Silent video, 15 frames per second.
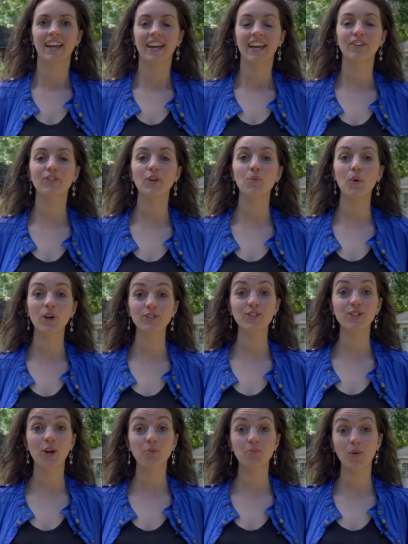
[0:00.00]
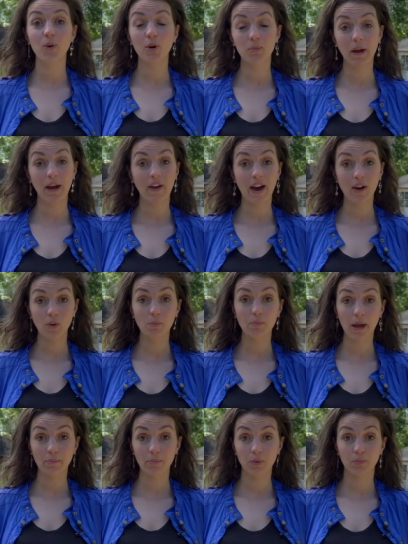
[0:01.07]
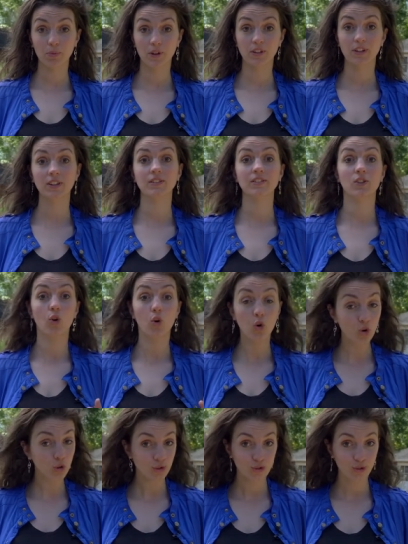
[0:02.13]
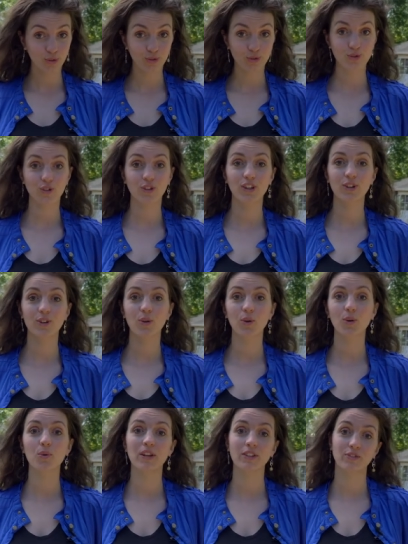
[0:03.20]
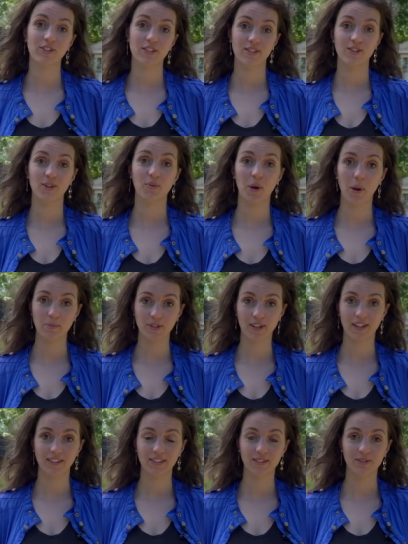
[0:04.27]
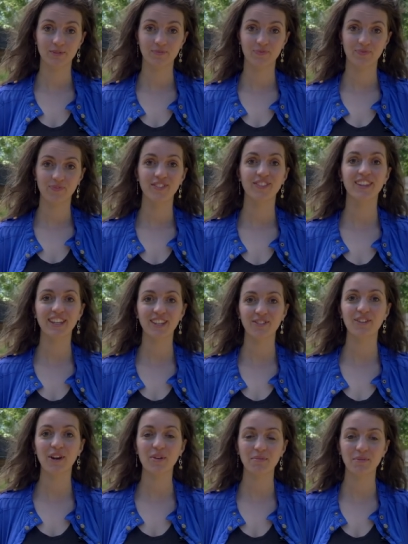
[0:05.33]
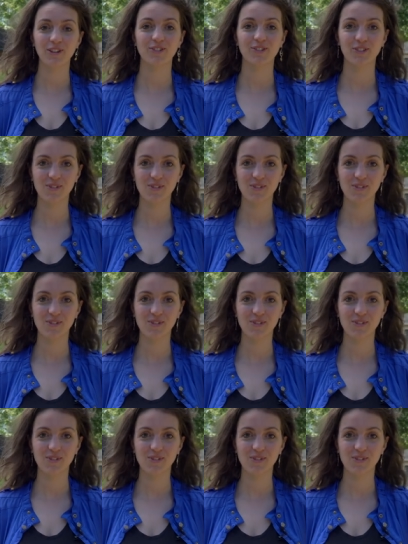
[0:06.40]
If you want to know more about our bamboo products or tools, you can always visit our website. Thank you very much for